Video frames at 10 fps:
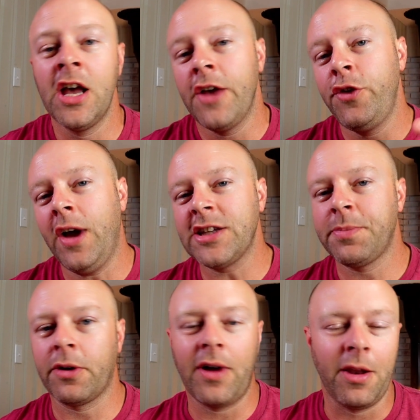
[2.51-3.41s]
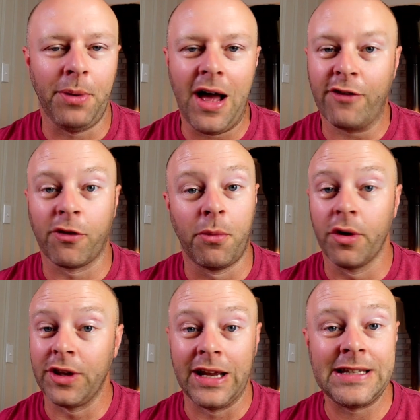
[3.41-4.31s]
If you guys have been around the block for more
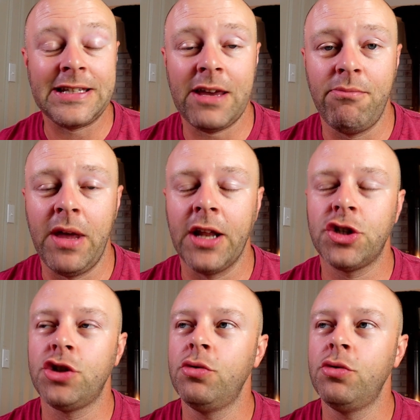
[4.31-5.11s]
than like 10 minutes,